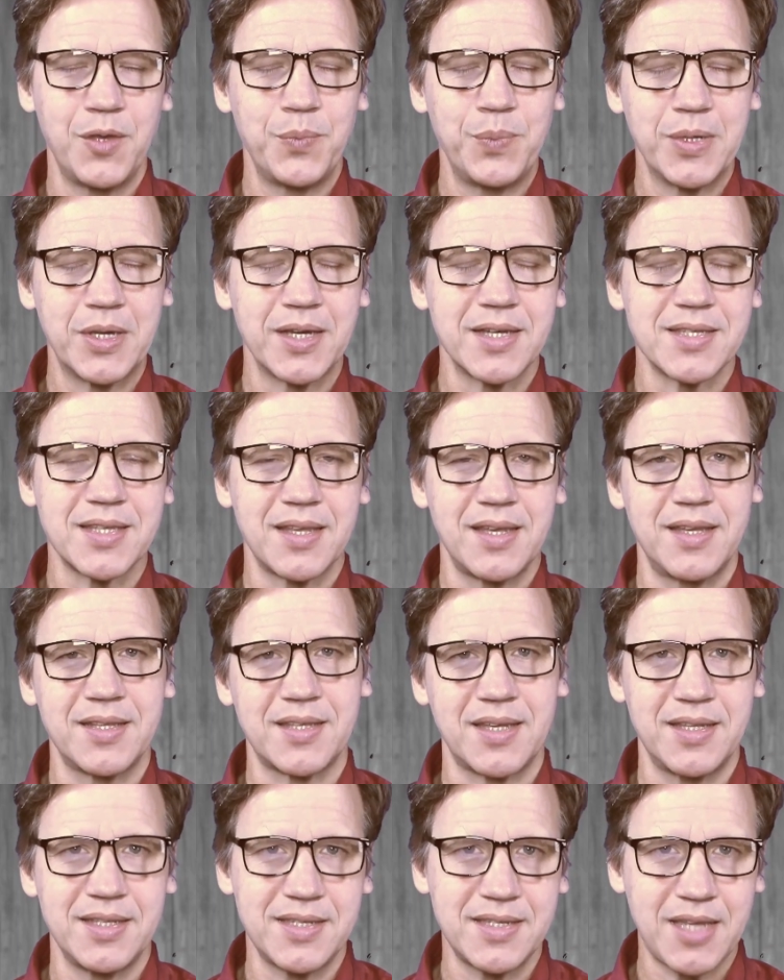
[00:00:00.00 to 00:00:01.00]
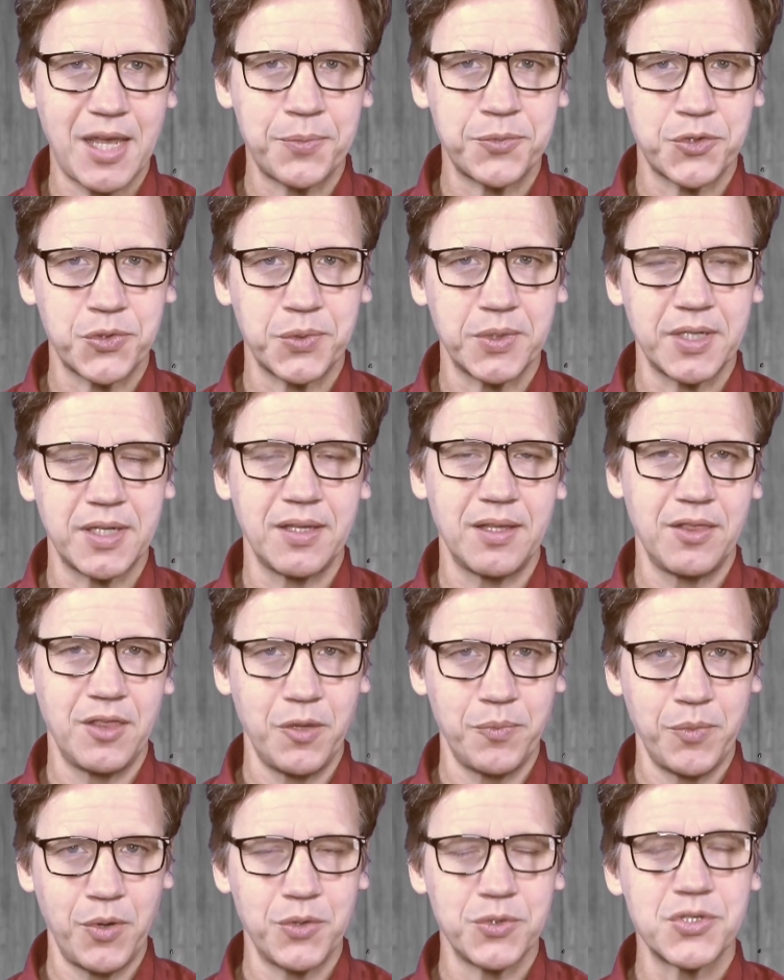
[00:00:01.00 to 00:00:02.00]
because it's conceptually
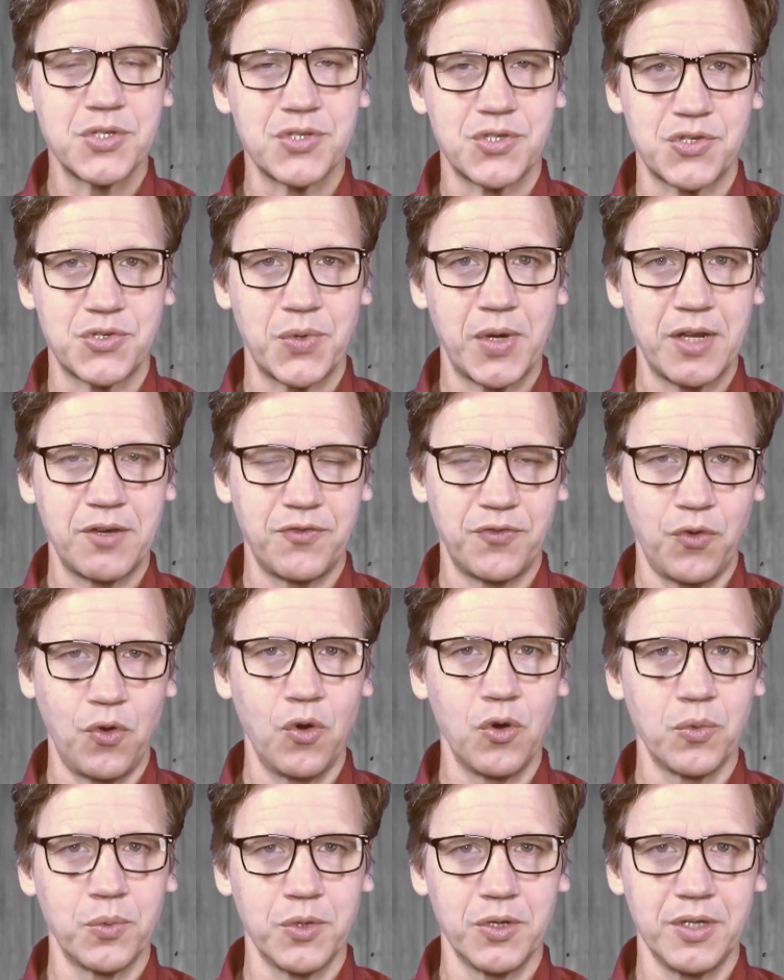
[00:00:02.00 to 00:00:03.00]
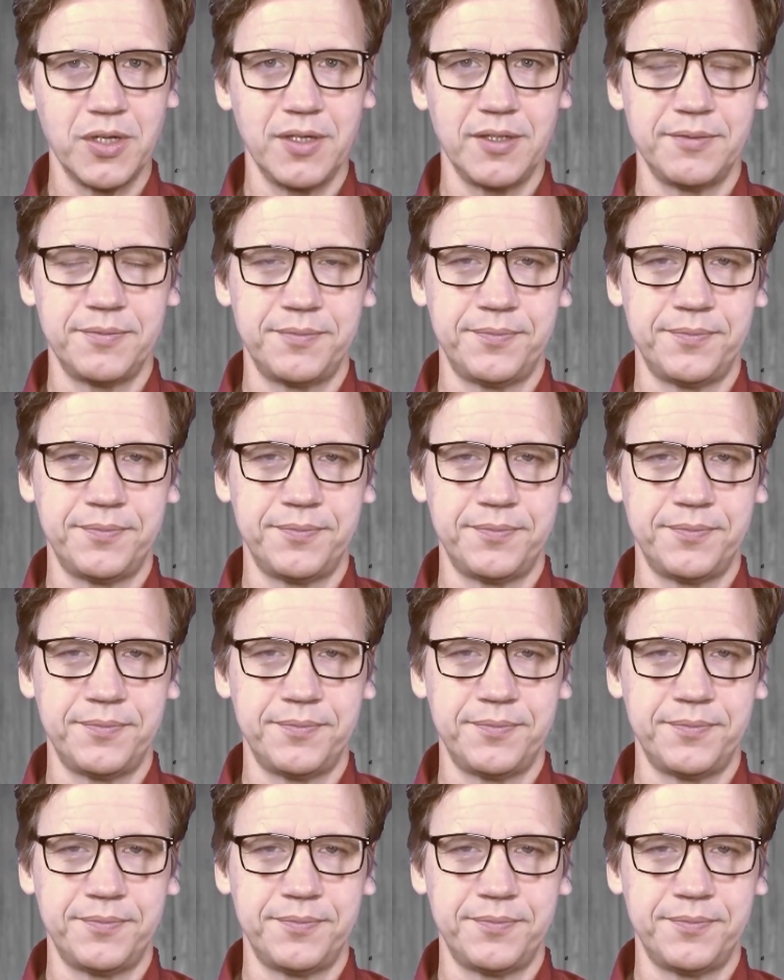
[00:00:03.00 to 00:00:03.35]
the most straightforward.